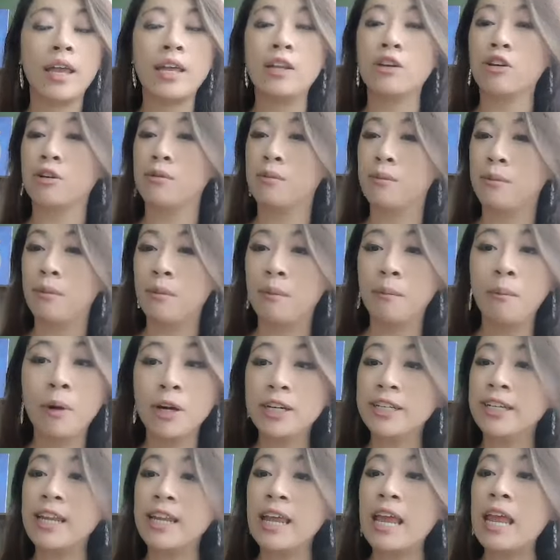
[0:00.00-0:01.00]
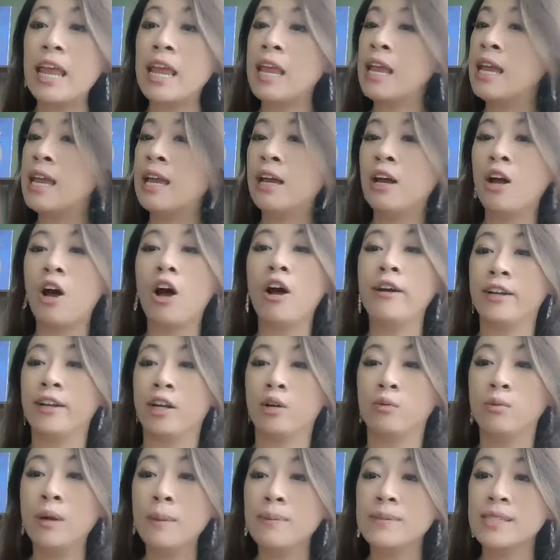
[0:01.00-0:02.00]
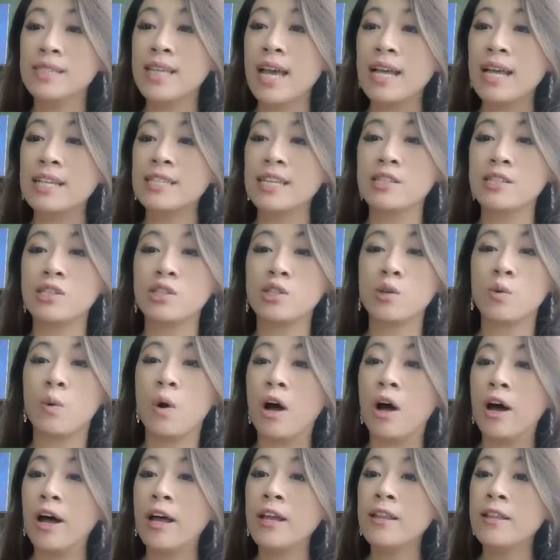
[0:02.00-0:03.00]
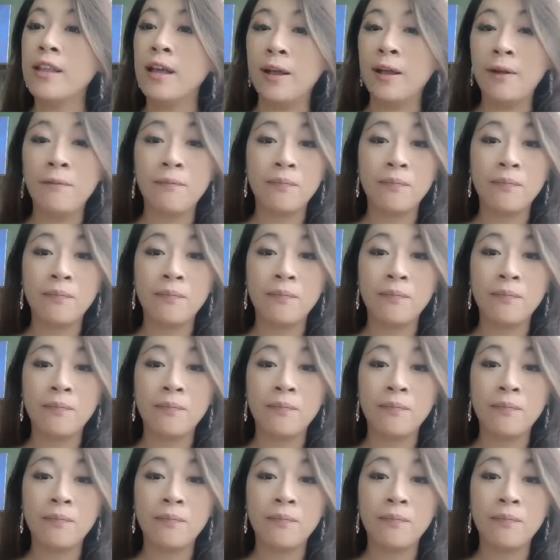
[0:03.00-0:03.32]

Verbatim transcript: in our marketing, on our websites, and so on,